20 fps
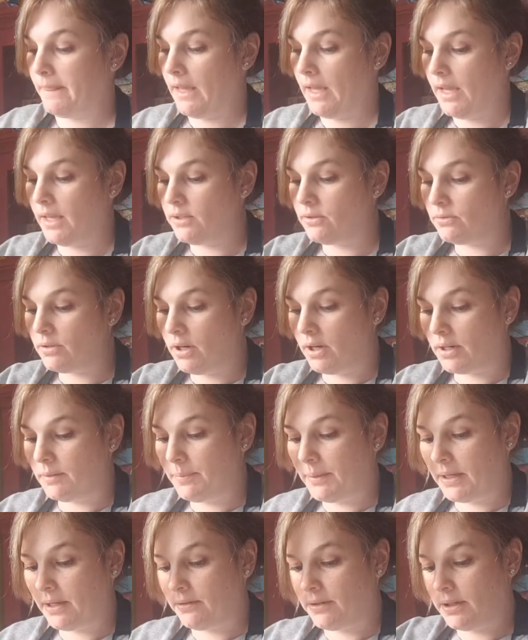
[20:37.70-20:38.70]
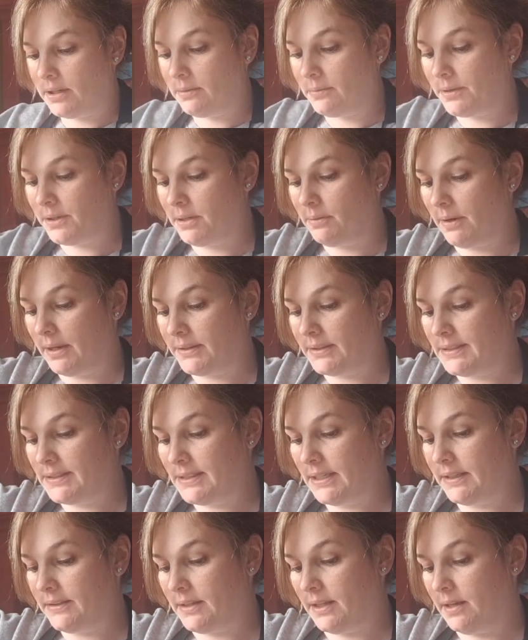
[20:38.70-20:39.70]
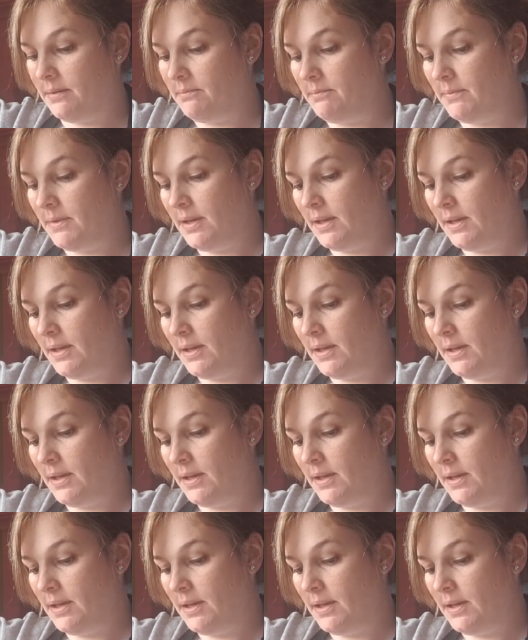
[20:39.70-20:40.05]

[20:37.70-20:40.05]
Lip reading: And you kind of pick out anywhere you want to stick them,